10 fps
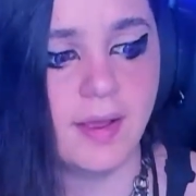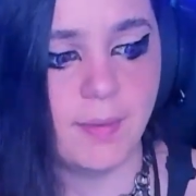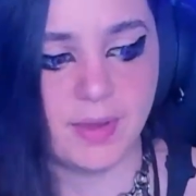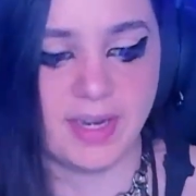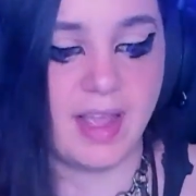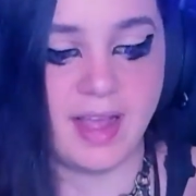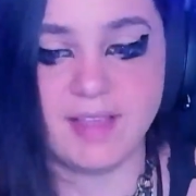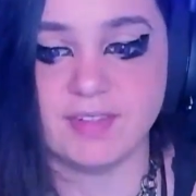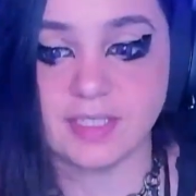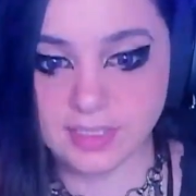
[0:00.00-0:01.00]
But I
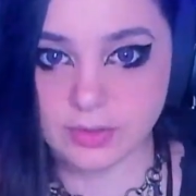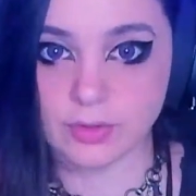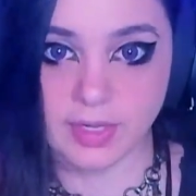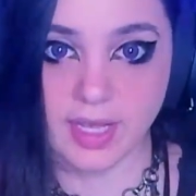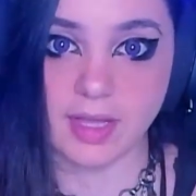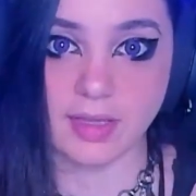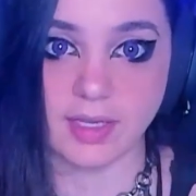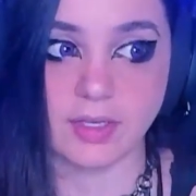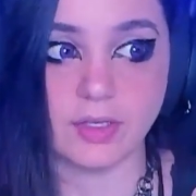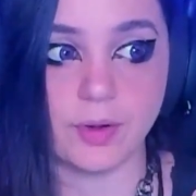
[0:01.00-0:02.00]
even still get
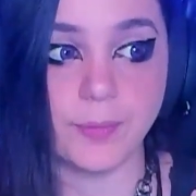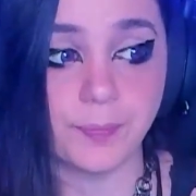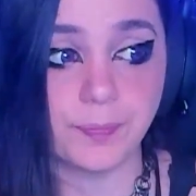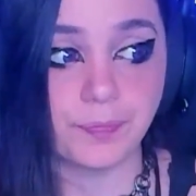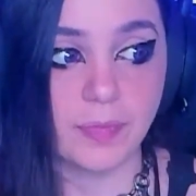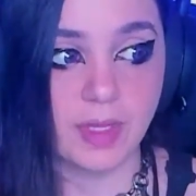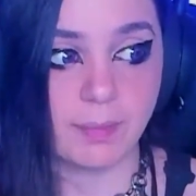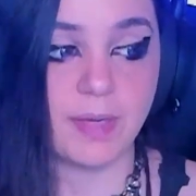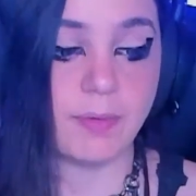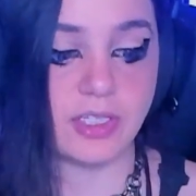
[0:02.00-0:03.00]
like,
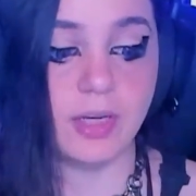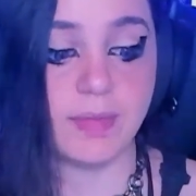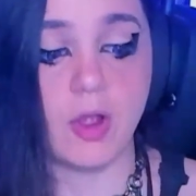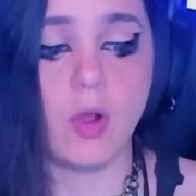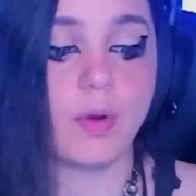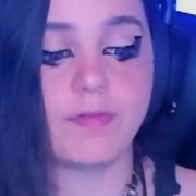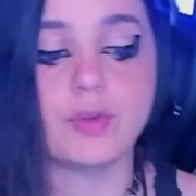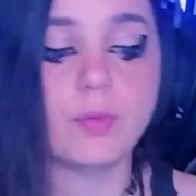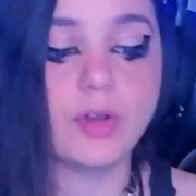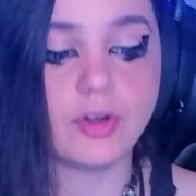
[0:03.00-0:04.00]
people tell me, "Oh, if you
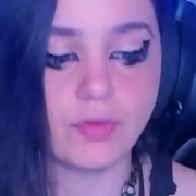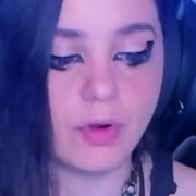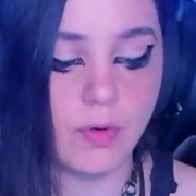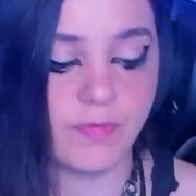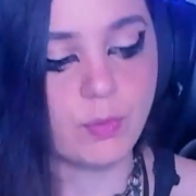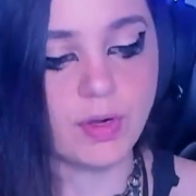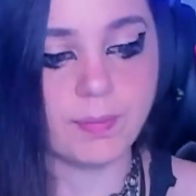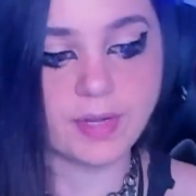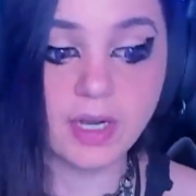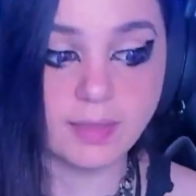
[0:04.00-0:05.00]
want to grow, if you want to
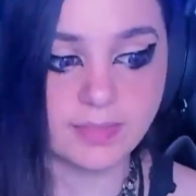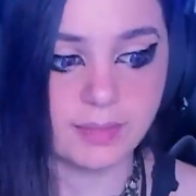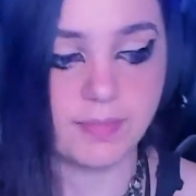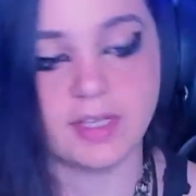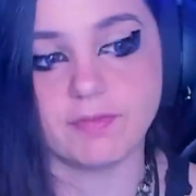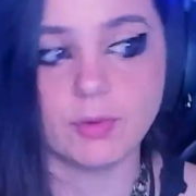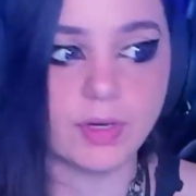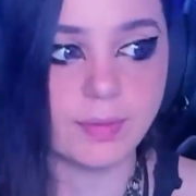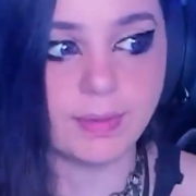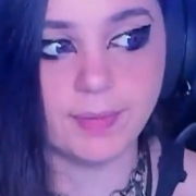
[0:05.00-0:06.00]
become something, if you want to
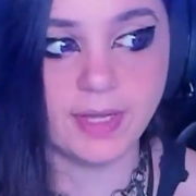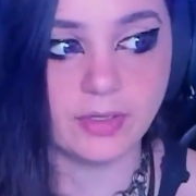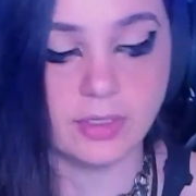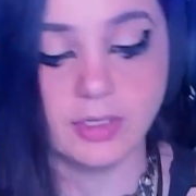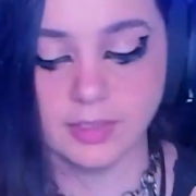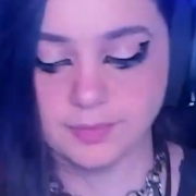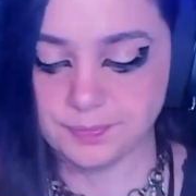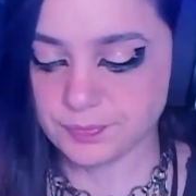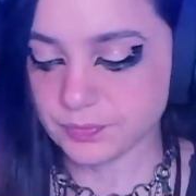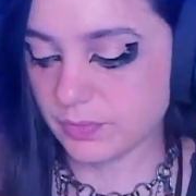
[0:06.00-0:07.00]
be better,
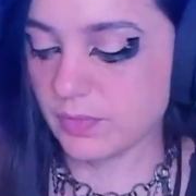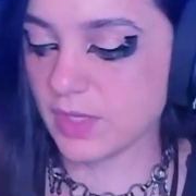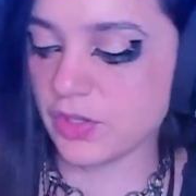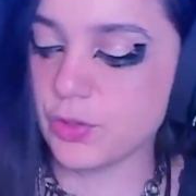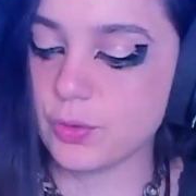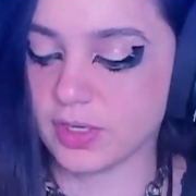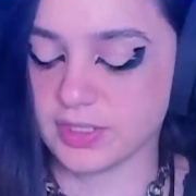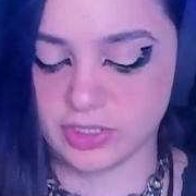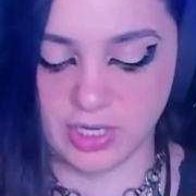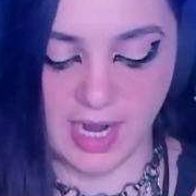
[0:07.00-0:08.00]
you got to
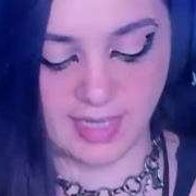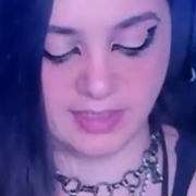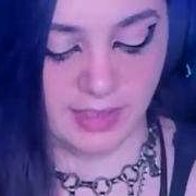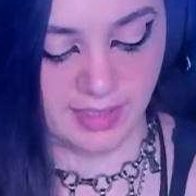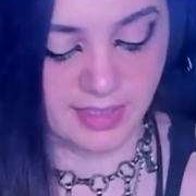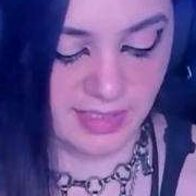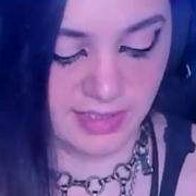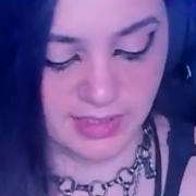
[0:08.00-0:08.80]
start acting like this,